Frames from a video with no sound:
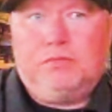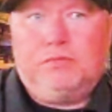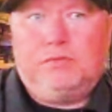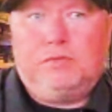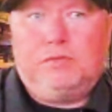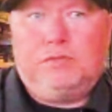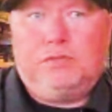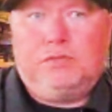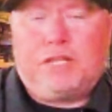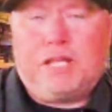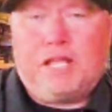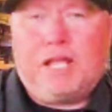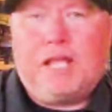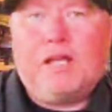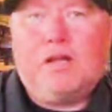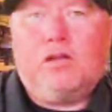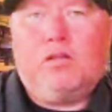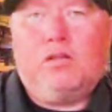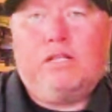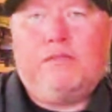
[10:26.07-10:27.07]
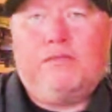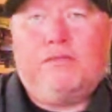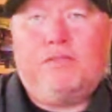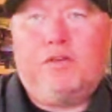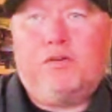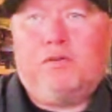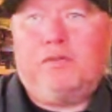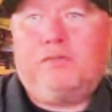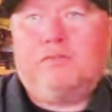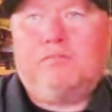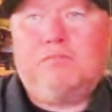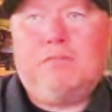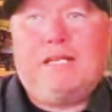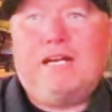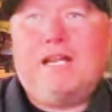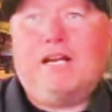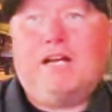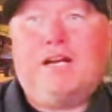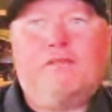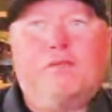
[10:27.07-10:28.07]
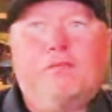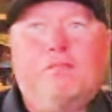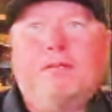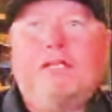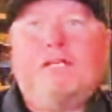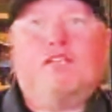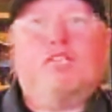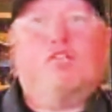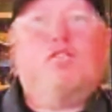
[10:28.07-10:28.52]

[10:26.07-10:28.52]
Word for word: to scale even though it may not ever be a